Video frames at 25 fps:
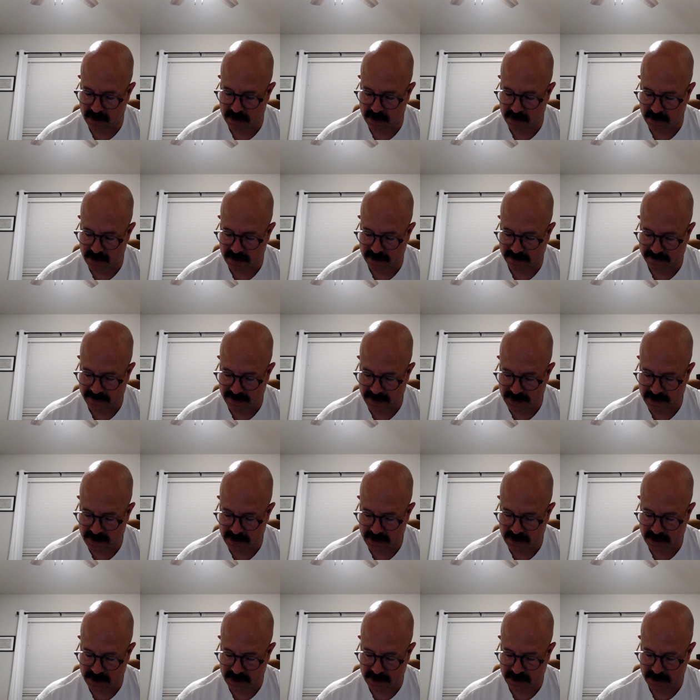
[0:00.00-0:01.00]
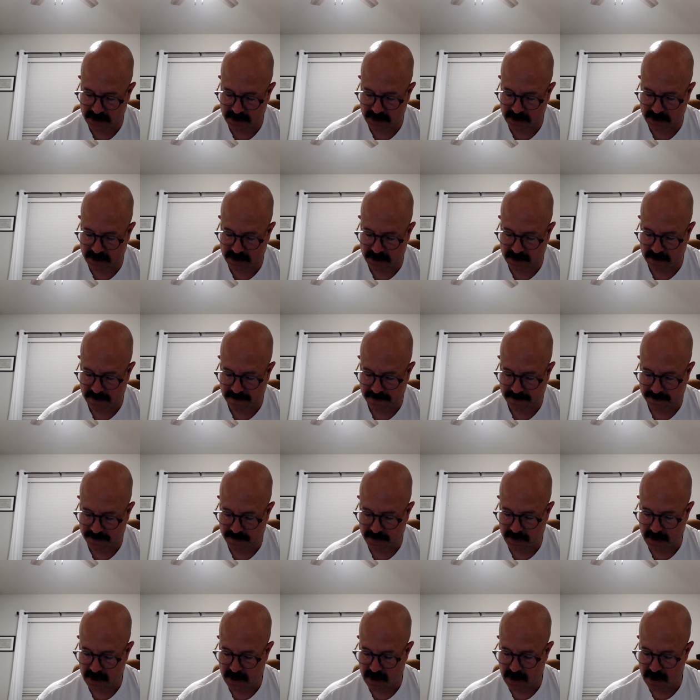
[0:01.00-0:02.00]
who has faith in Jesus.
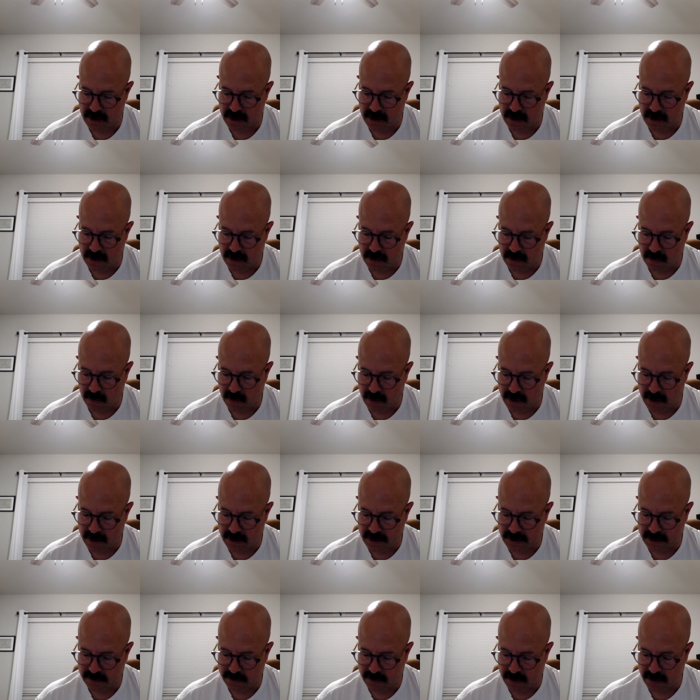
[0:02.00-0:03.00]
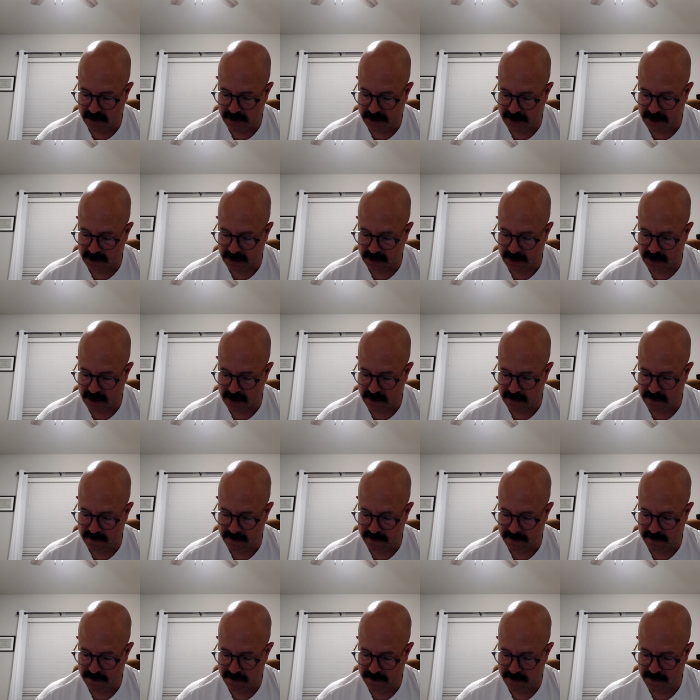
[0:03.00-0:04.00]
Where is boasting then?
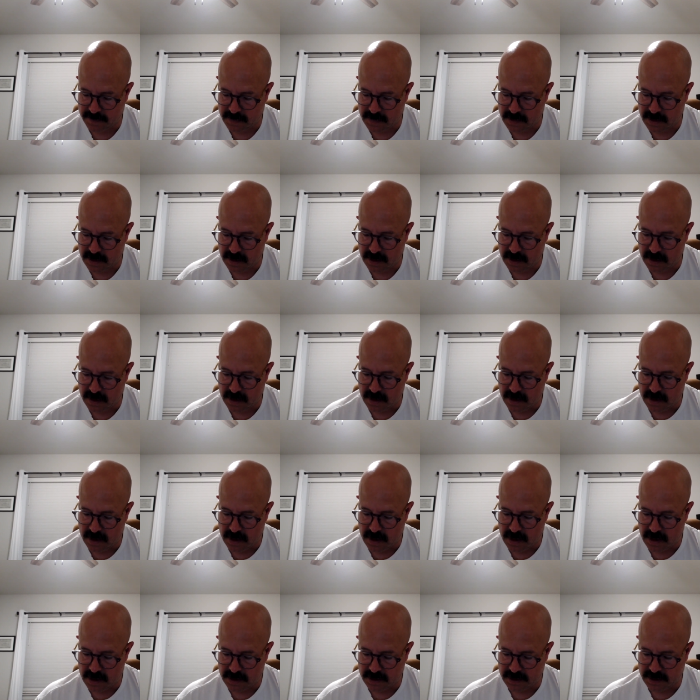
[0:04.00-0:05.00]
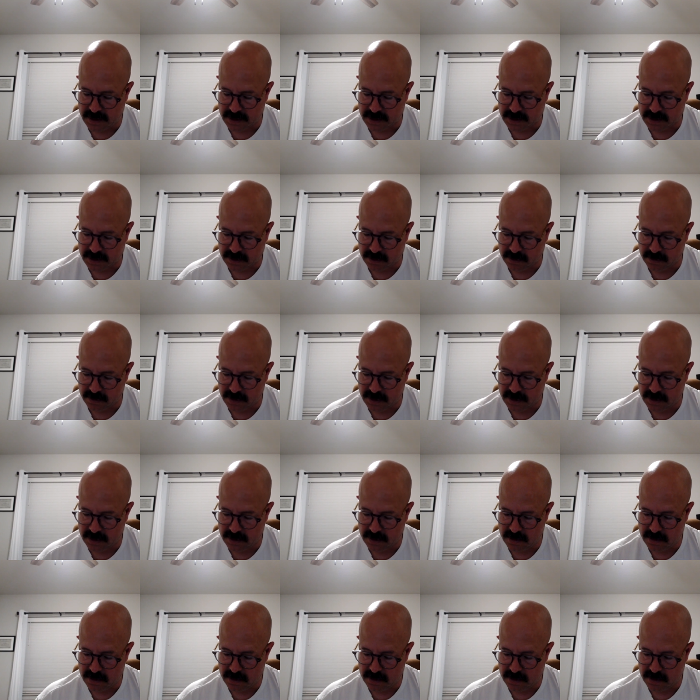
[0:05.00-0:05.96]
It is excluded.